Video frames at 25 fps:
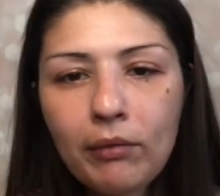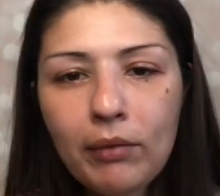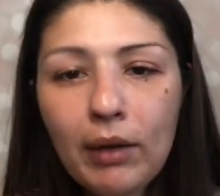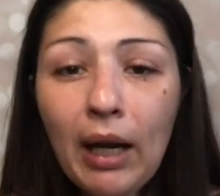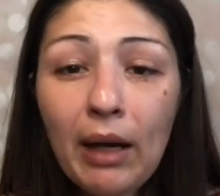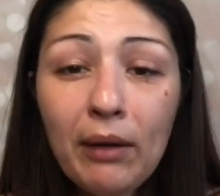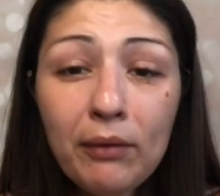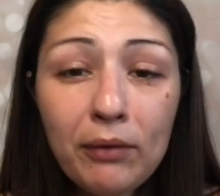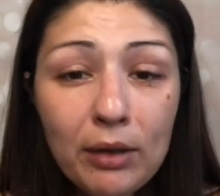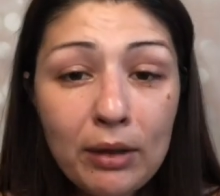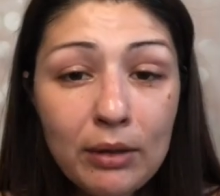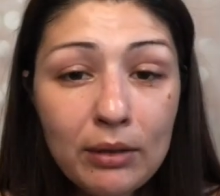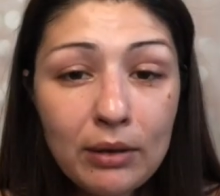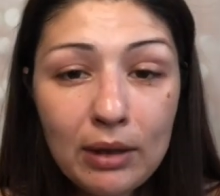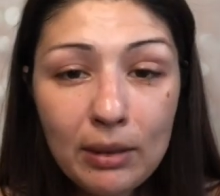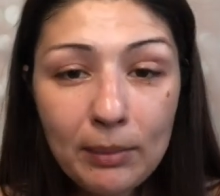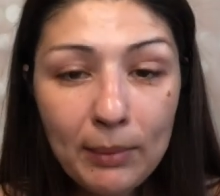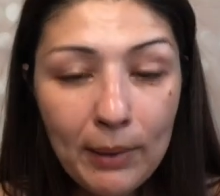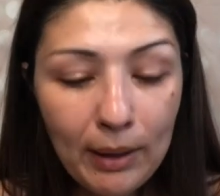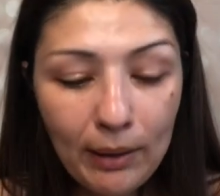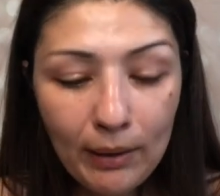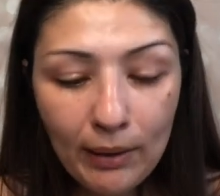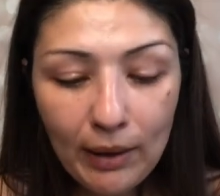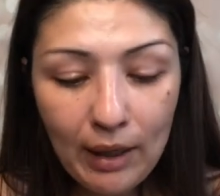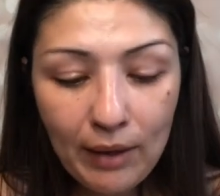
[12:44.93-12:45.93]
I've used
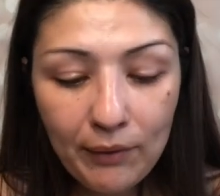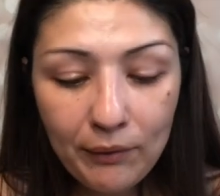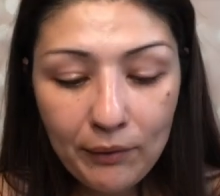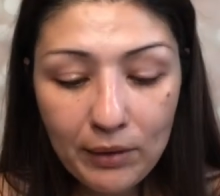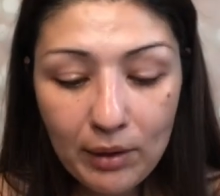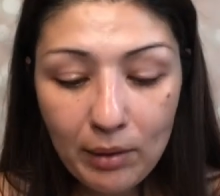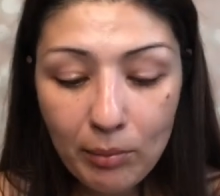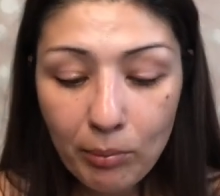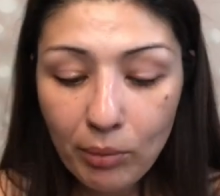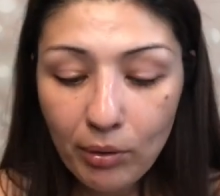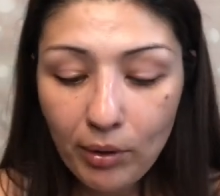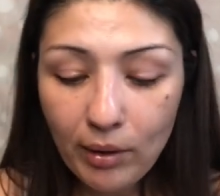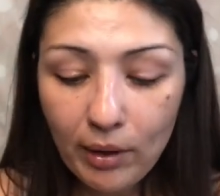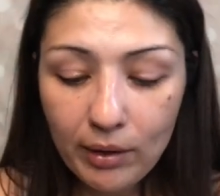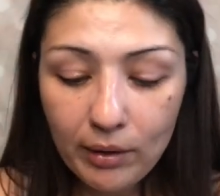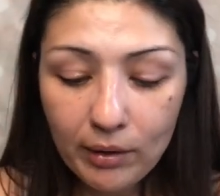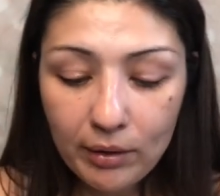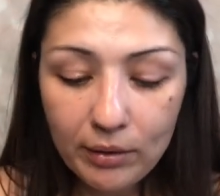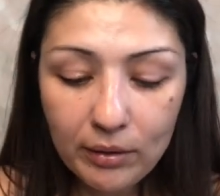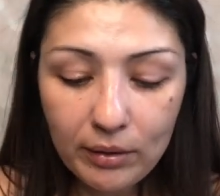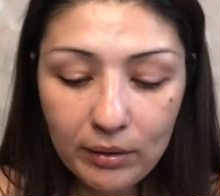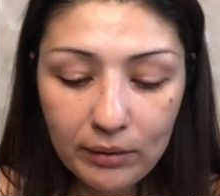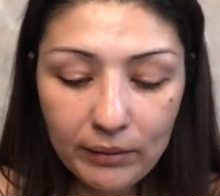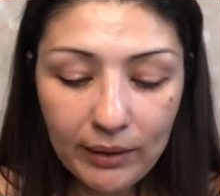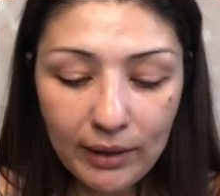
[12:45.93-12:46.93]
about half of the
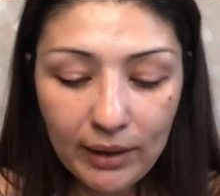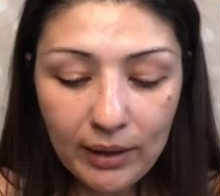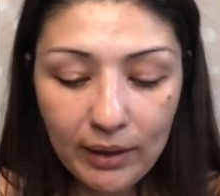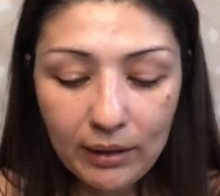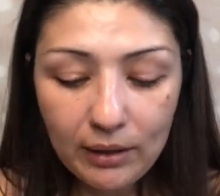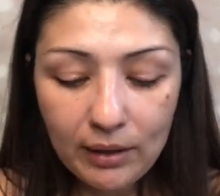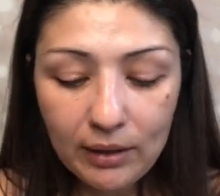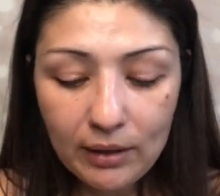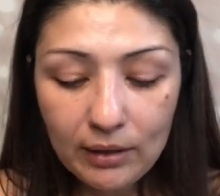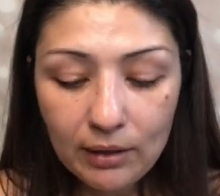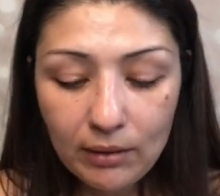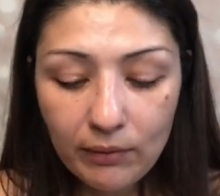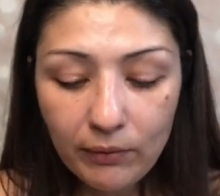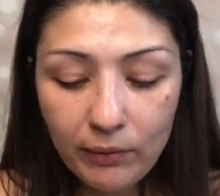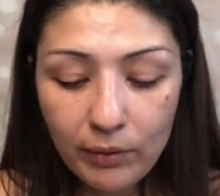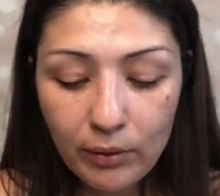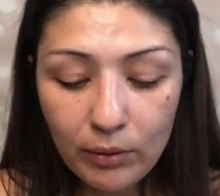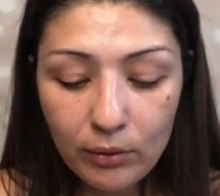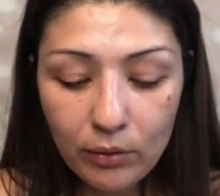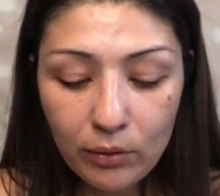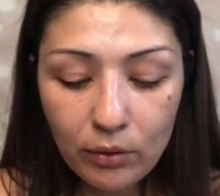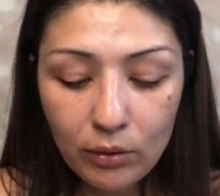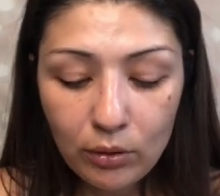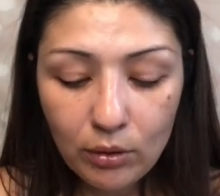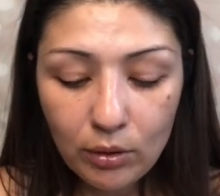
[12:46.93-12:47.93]
product already because it
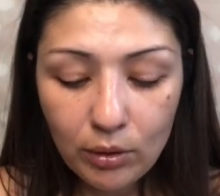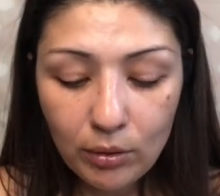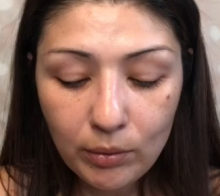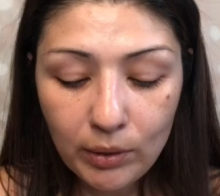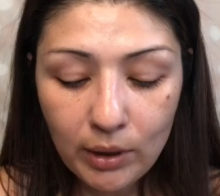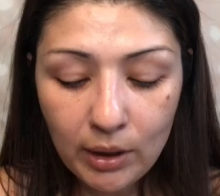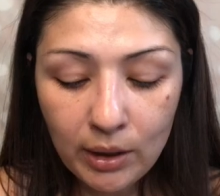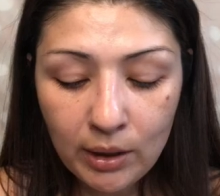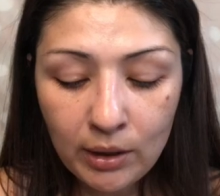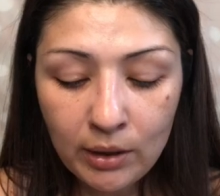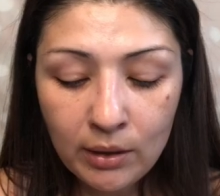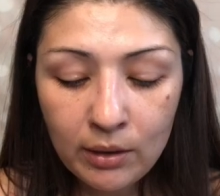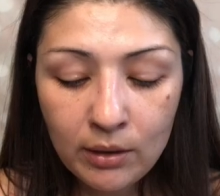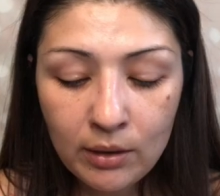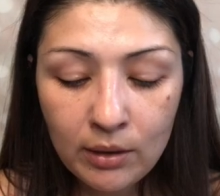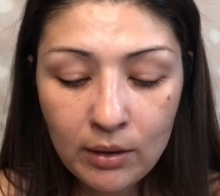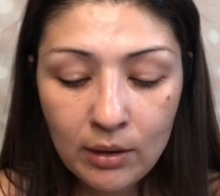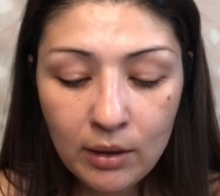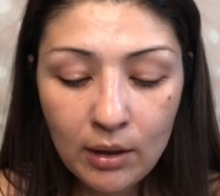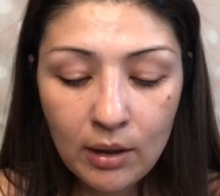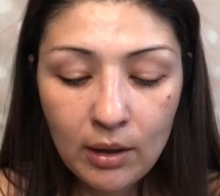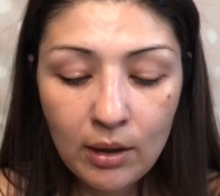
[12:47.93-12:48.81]
feels so nice,